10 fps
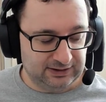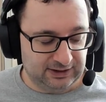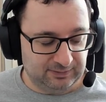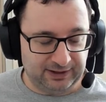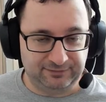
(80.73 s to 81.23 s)

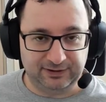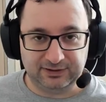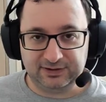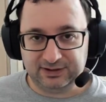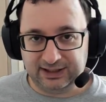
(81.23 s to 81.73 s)
But I
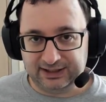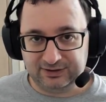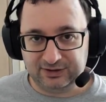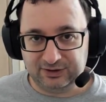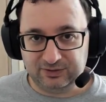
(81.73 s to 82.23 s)
felt
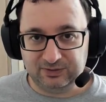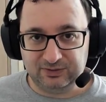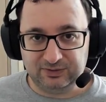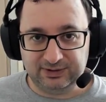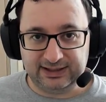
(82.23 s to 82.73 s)
like
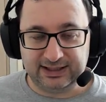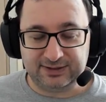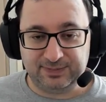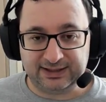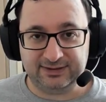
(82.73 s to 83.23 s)
to
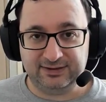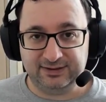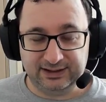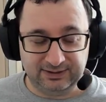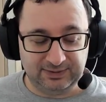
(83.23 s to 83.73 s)
get
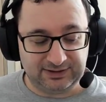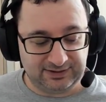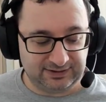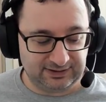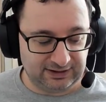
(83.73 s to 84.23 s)
past the
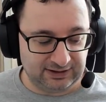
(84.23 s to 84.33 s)
limits,